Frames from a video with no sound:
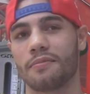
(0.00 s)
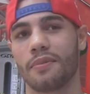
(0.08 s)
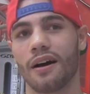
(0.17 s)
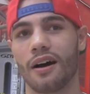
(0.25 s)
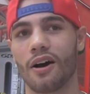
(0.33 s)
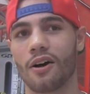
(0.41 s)

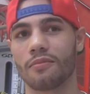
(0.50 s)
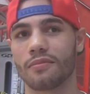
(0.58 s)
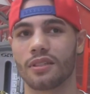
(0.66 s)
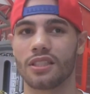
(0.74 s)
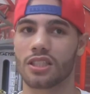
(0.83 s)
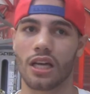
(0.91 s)
But
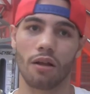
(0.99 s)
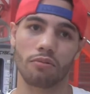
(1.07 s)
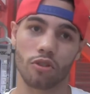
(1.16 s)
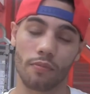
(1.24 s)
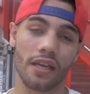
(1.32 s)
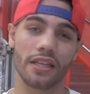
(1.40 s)

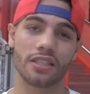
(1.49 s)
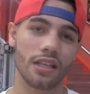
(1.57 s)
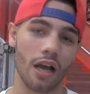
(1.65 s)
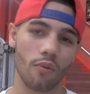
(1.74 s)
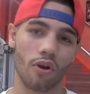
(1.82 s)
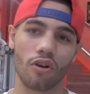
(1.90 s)
he just
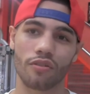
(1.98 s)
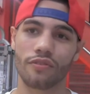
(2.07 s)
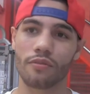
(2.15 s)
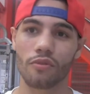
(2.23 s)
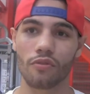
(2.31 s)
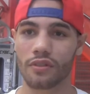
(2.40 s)
gotta work on
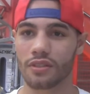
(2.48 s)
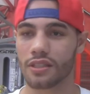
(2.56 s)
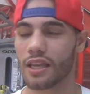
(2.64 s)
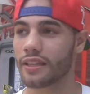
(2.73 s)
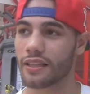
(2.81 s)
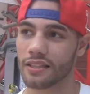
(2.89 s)
feet movement
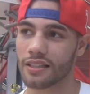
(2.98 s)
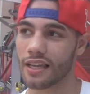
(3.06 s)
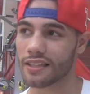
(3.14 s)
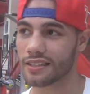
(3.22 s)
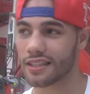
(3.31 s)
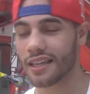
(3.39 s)
to
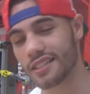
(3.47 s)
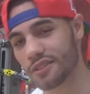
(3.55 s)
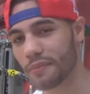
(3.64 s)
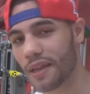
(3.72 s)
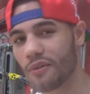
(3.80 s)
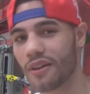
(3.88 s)
get to
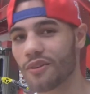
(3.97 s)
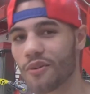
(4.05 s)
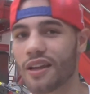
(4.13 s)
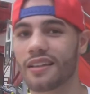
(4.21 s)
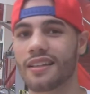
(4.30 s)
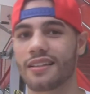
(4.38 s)
Mayweather
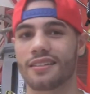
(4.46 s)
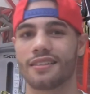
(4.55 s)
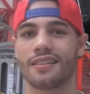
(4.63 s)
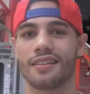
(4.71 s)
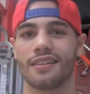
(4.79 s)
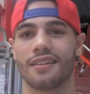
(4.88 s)
quicker
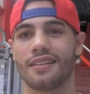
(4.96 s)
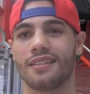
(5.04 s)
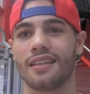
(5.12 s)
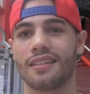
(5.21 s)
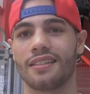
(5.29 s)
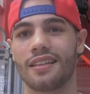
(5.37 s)

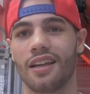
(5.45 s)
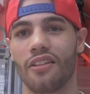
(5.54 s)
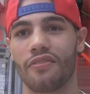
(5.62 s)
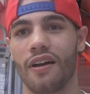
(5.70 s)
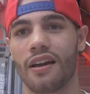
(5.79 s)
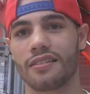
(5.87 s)
than
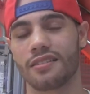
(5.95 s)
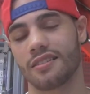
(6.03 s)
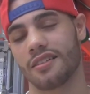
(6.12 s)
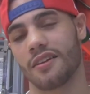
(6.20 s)
other fighters.